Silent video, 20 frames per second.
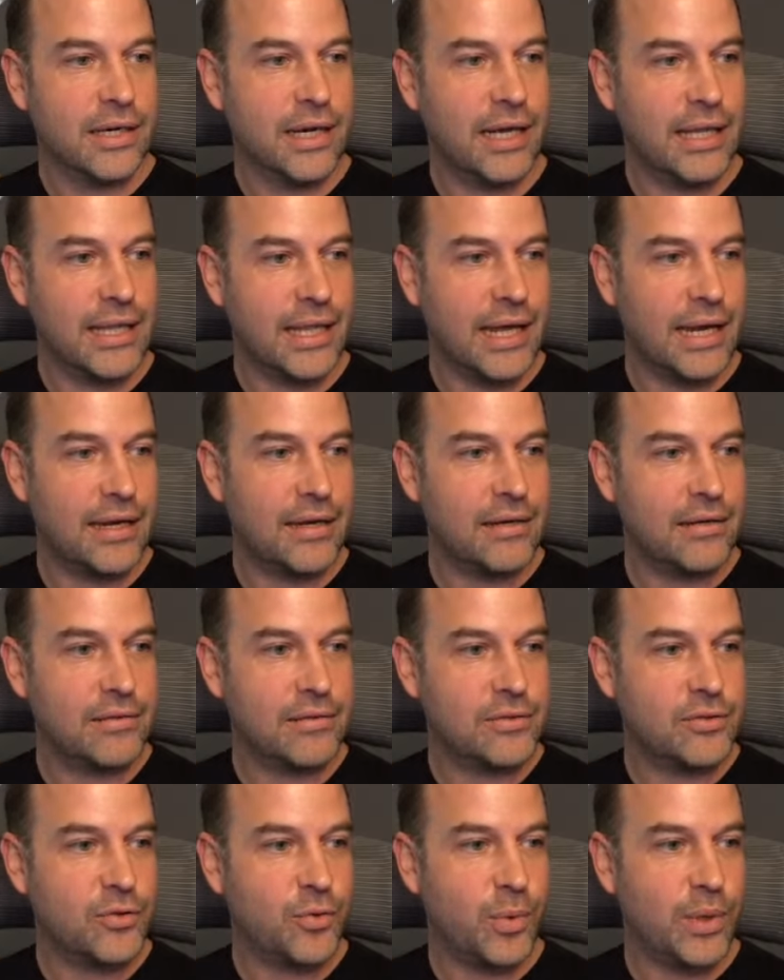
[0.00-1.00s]
and
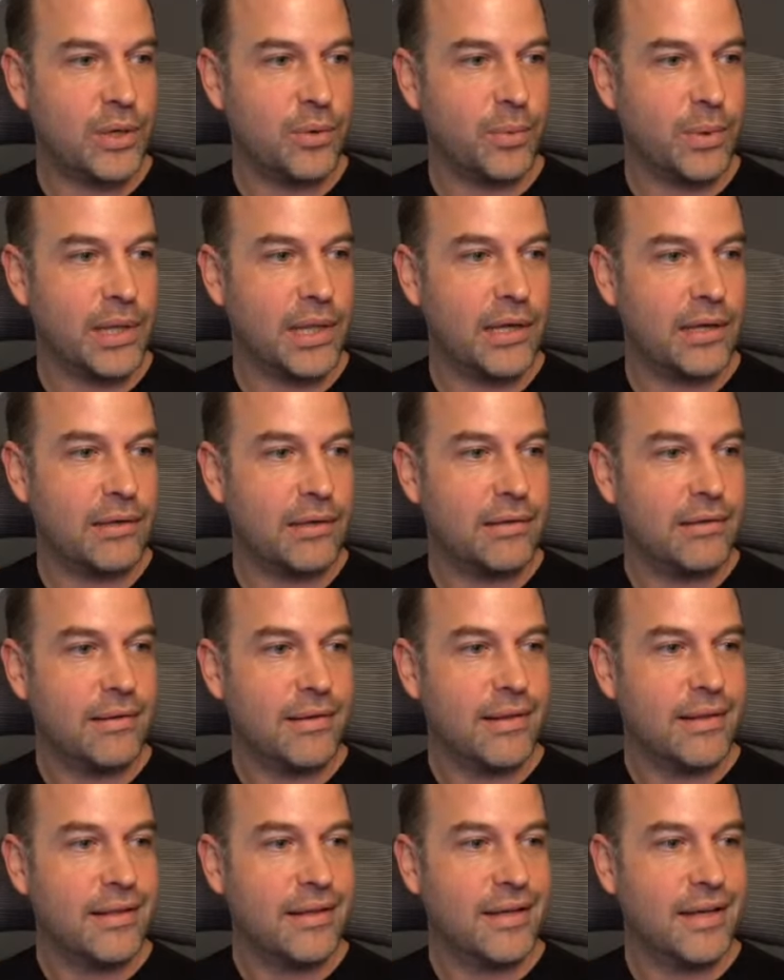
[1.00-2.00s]
then twiddle with it,
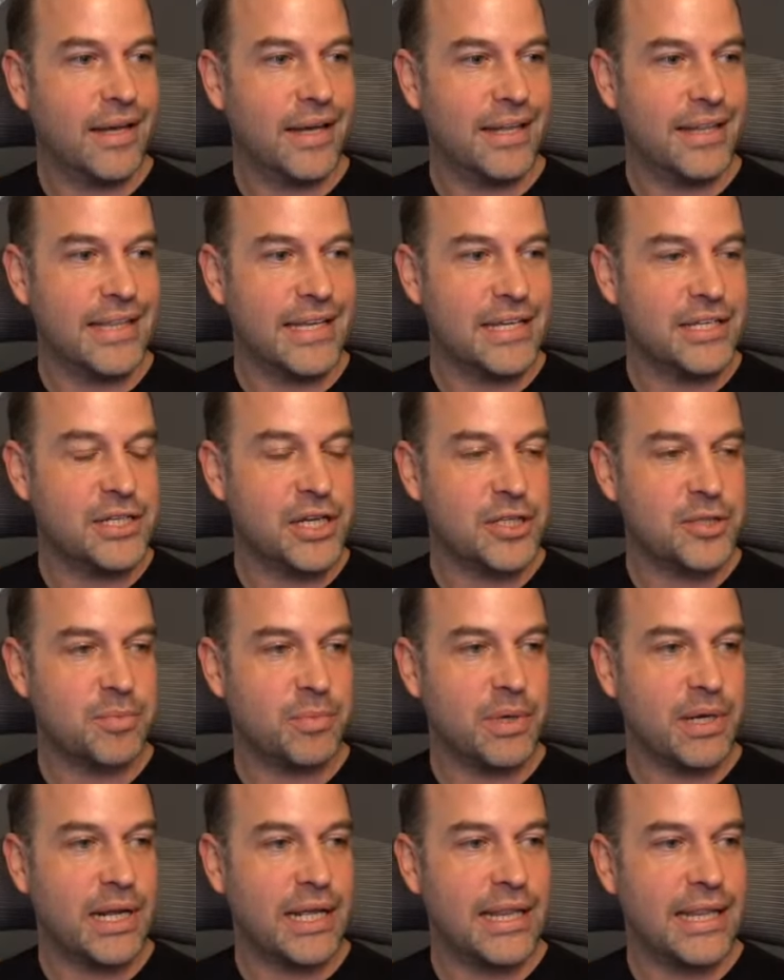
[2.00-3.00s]
the
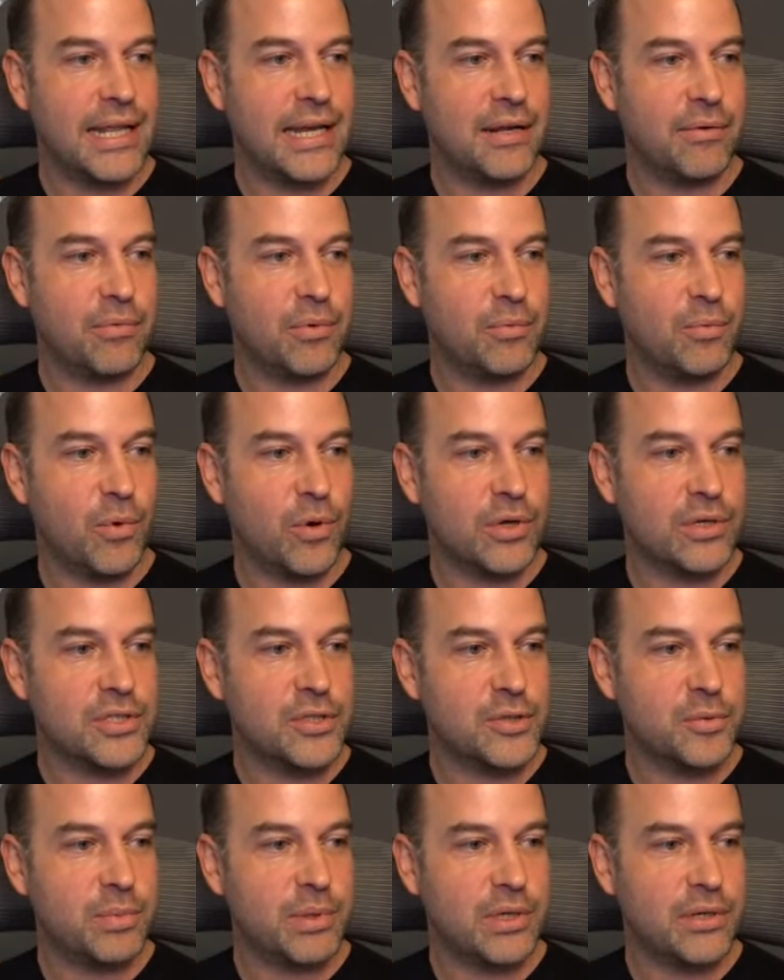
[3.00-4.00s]
adjustment, and then it would work
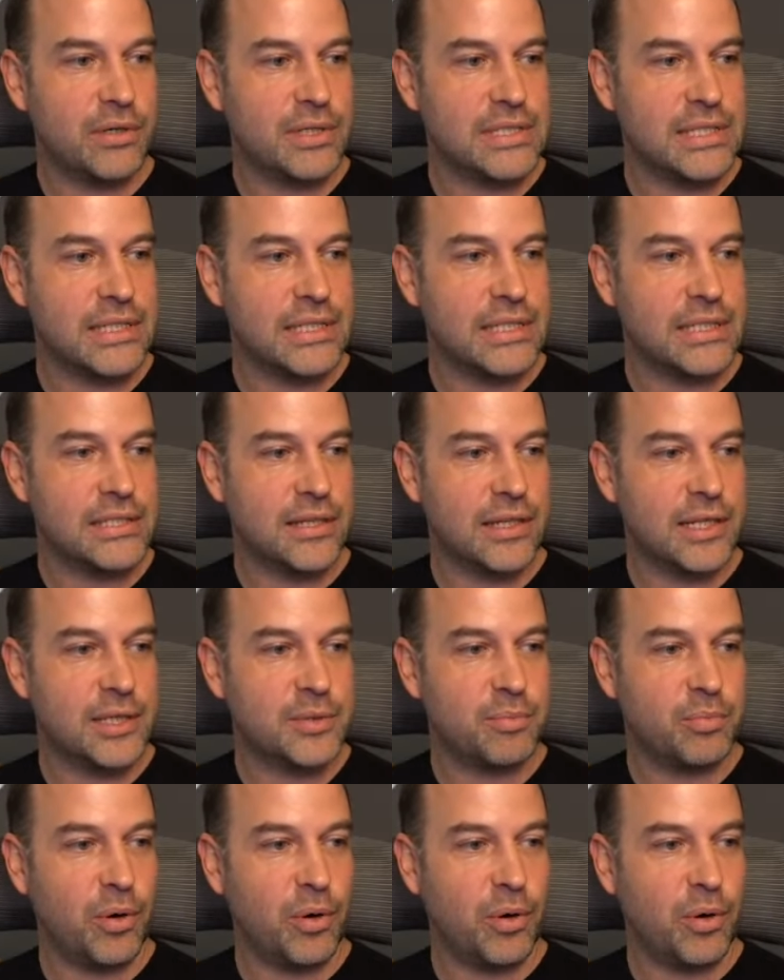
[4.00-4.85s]
super nicely. So that's